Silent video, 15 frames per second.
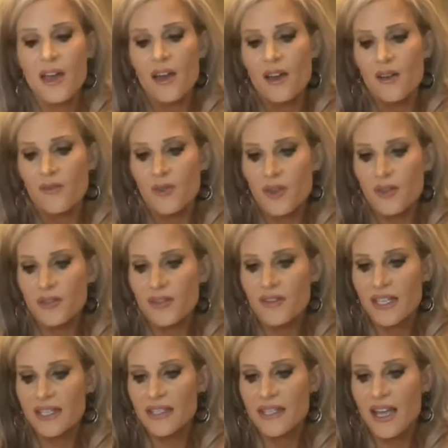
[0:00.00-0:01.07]
for those of
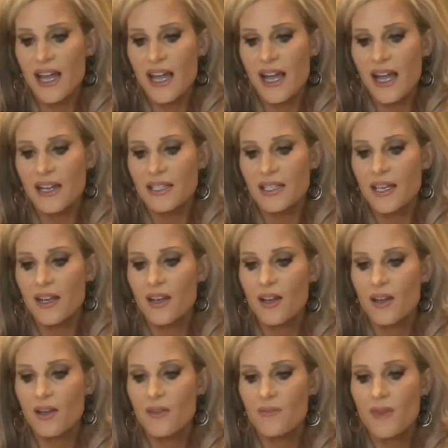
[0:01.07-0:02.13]
us that
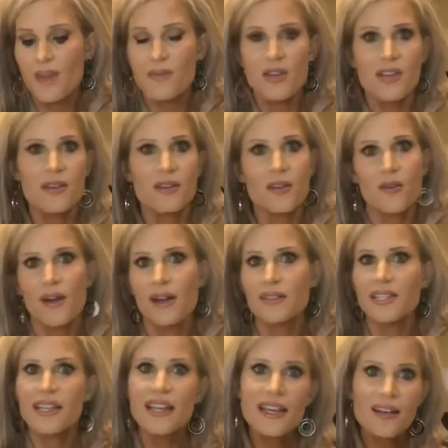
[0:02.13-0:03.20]
maybe go out
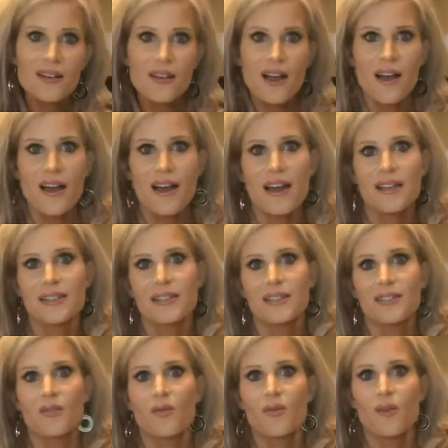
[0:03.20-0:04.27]
to eat a lot,
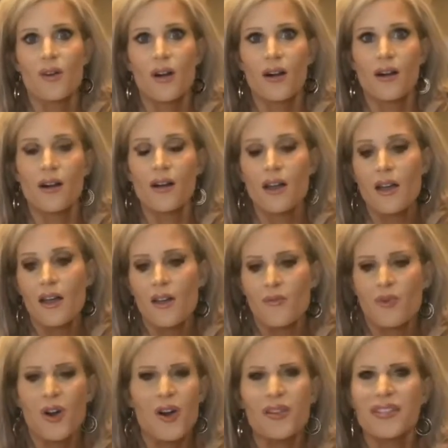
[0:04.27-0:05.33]
or
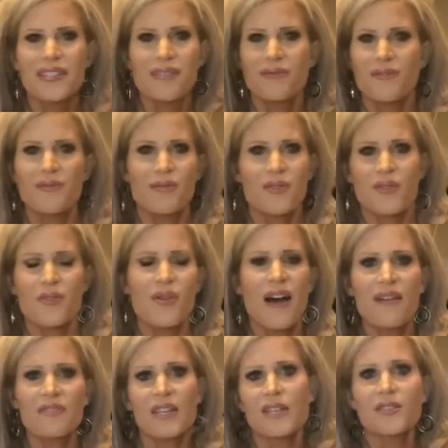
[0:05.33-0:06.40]
regardless of if you
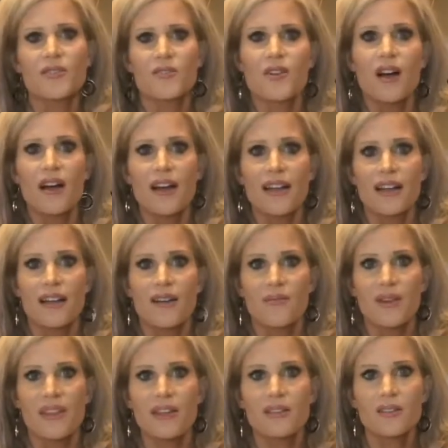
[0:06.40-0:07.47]
have kids or not,
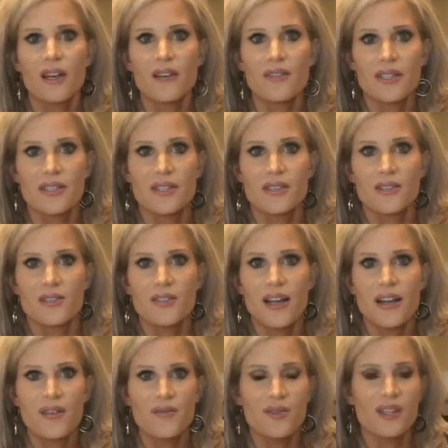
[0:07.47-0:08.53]
I think a lot of us just
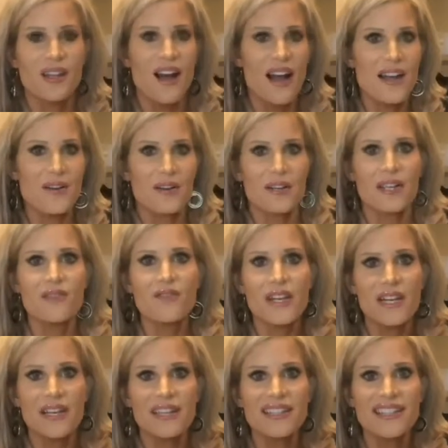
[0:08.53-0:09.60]
kind of rely on
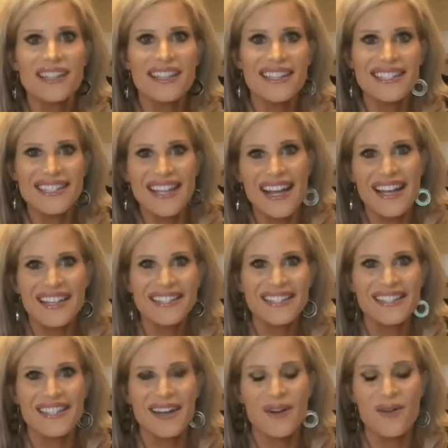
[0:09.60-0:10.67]
convenience in these days.
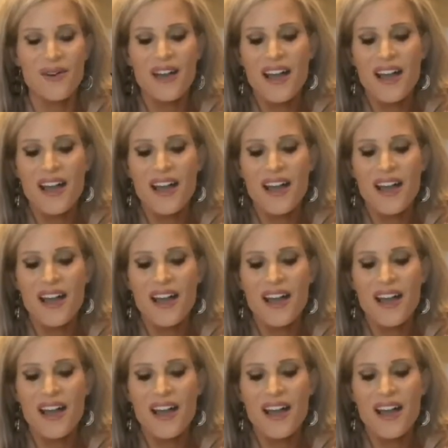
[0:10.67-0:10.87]
So